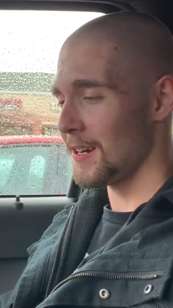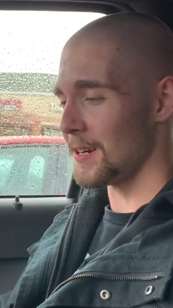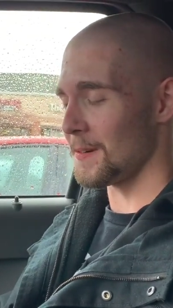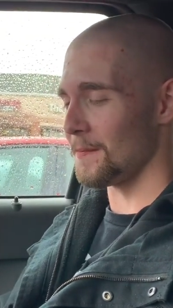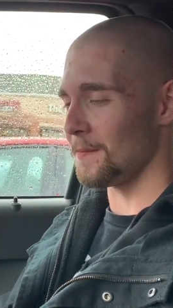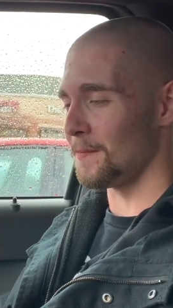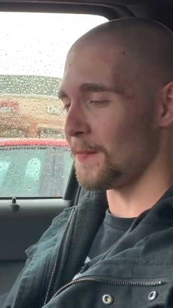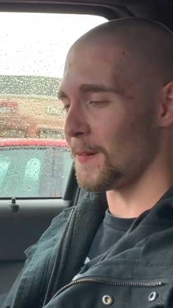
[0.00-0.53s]

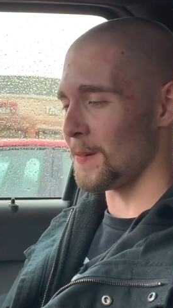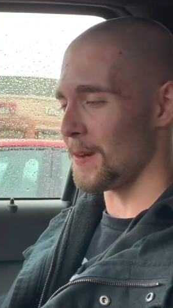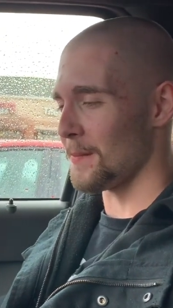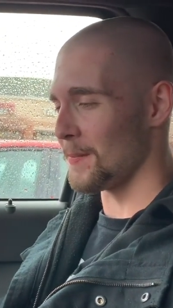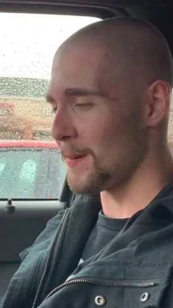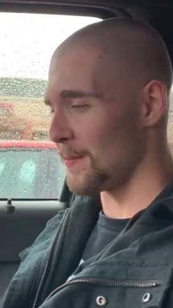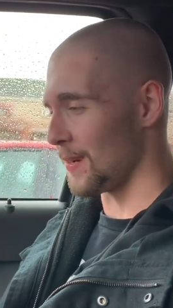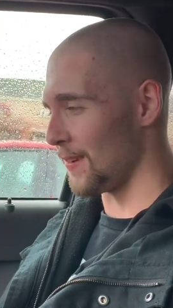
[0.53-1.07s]
her phone
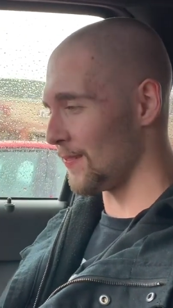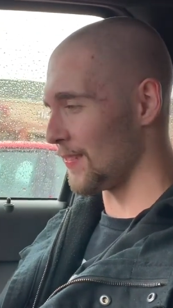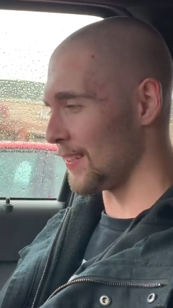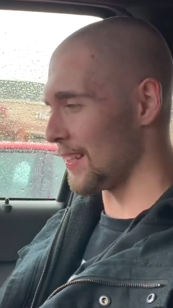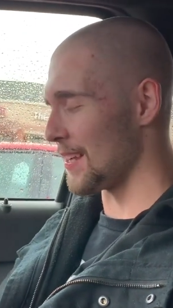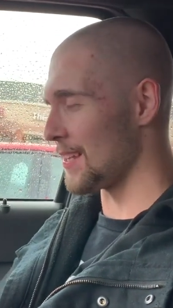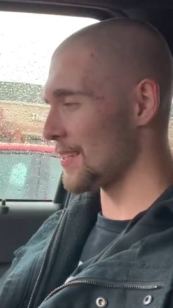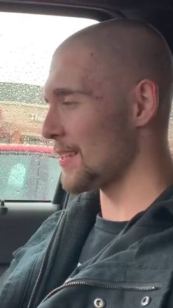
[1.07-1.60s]
number, but if it, it
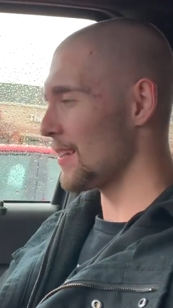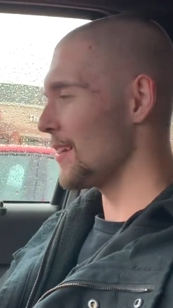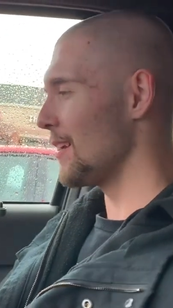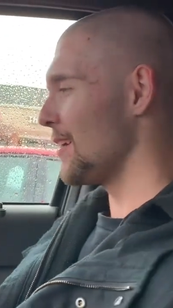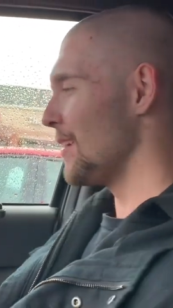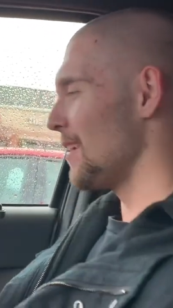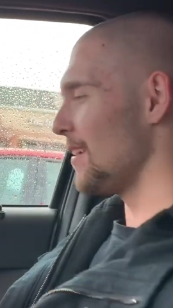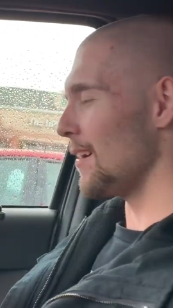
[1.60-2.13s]
does, does
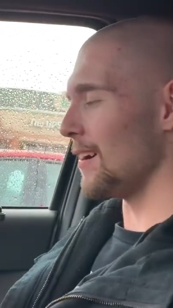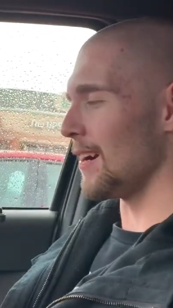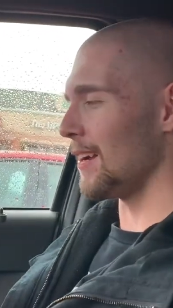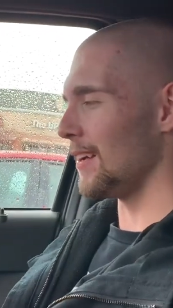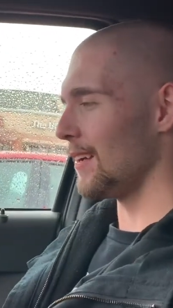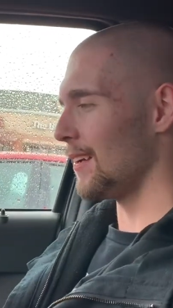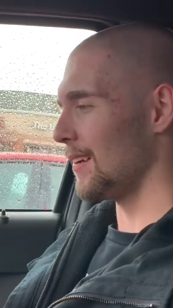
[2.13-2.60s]
all right.